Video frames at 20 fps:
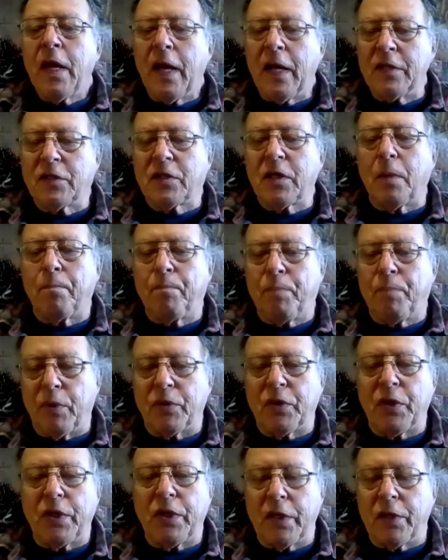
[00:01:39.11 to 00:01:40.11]
ends up
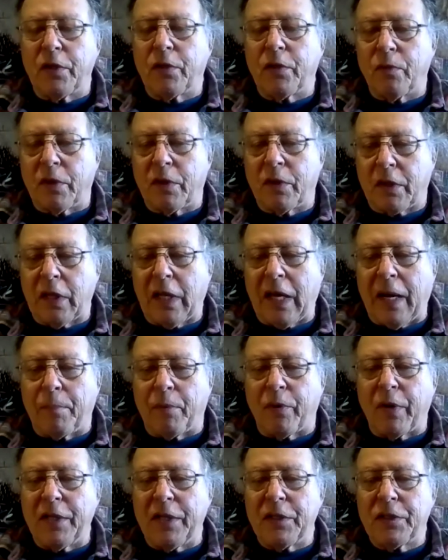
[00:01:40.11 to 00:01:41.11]
building into a
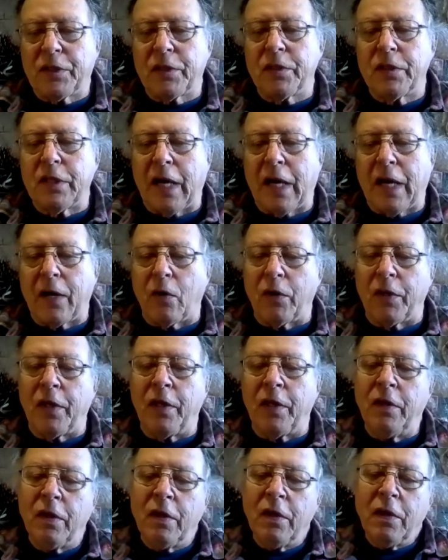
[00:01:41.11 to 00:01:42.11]
collaboration, not
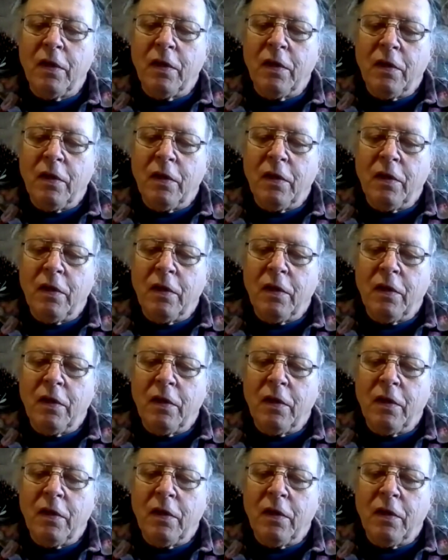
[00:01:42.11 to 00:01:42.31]
only